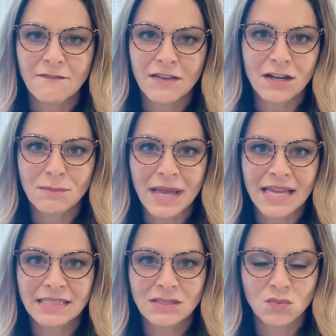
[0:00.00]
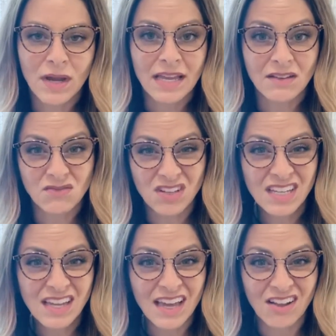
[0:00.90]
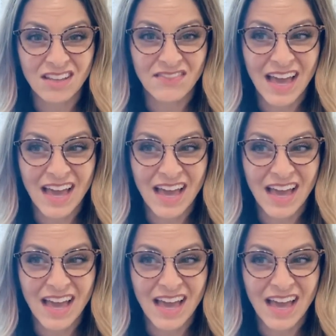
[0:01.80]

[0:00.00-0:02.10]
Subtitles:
fear-based way of looking at all of